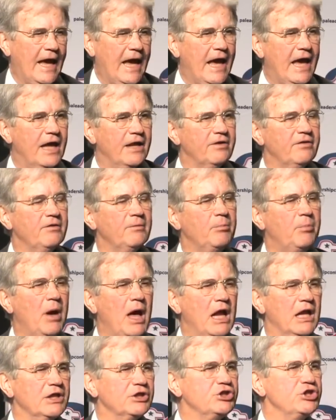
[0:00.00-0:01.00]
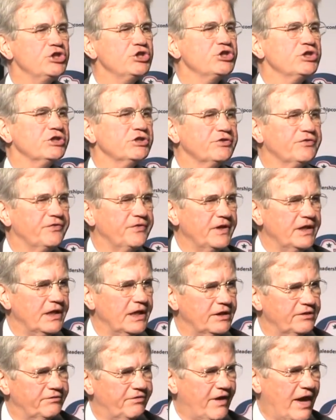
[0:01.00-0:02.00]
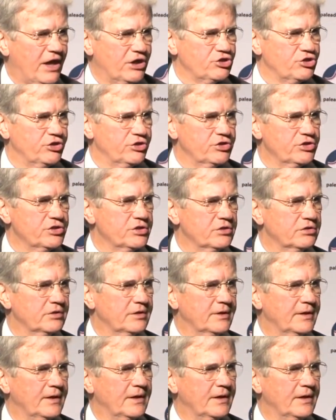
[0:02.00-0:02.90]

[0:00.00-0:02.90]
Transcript: And politicians feeding factions.